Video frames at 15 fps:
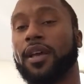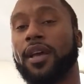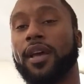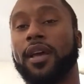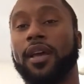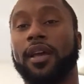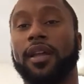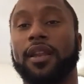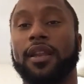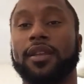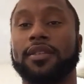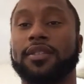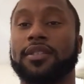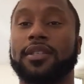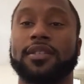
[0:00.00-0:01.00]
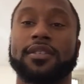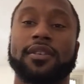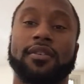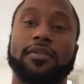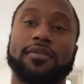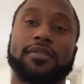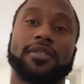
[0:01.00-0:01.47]
and let's just
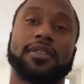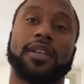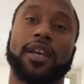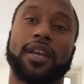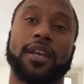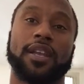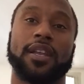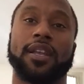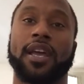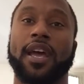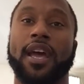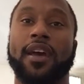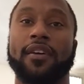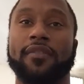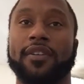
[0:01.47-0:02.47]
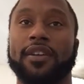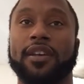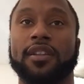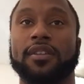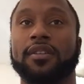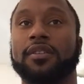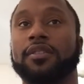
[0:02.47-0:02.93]
say that they have
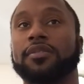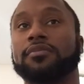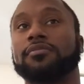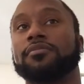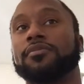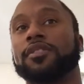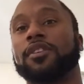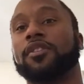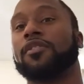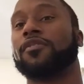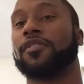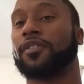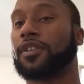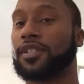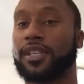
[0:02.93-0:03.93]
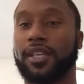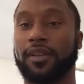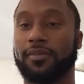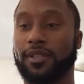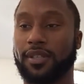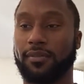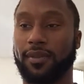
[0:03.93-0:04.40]
another girlfriend on the
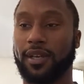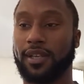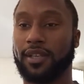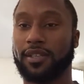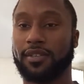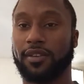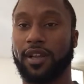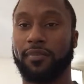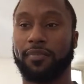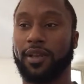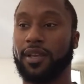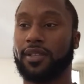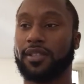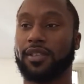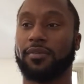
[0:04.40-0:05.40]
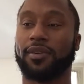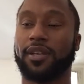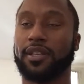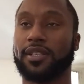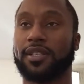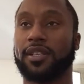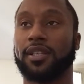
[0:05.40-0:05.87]
team or something like this, or they meet someone
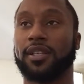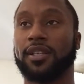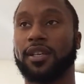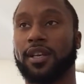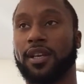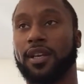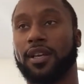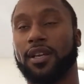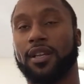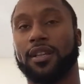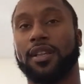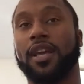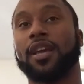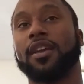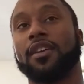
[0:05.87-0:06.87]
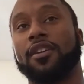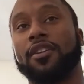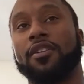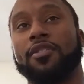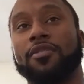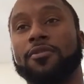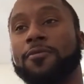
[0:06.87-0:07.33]
in the city, they can
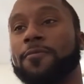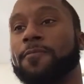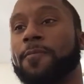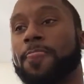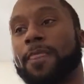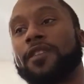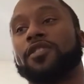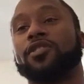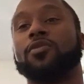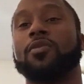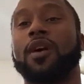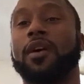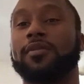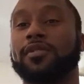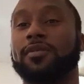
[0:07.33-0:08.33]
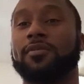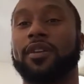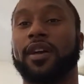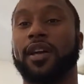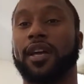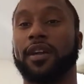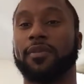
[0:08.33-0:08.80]
go 2 hours
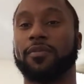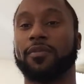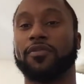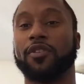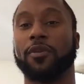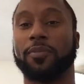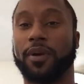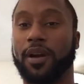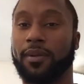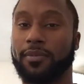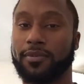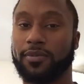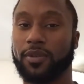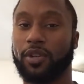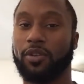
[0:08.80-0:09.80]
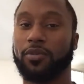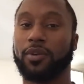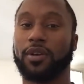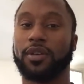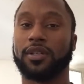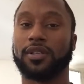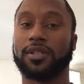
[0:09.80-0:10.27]
away with no problems, with no
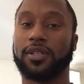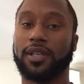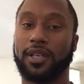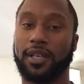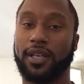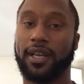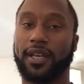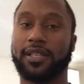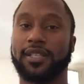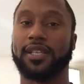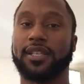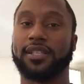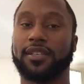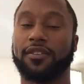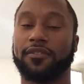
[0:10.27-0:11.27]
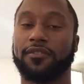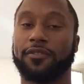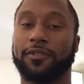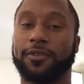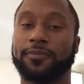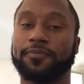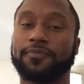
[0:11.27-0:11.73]
worries, and it's easier for
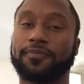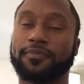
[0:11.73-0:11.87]
them.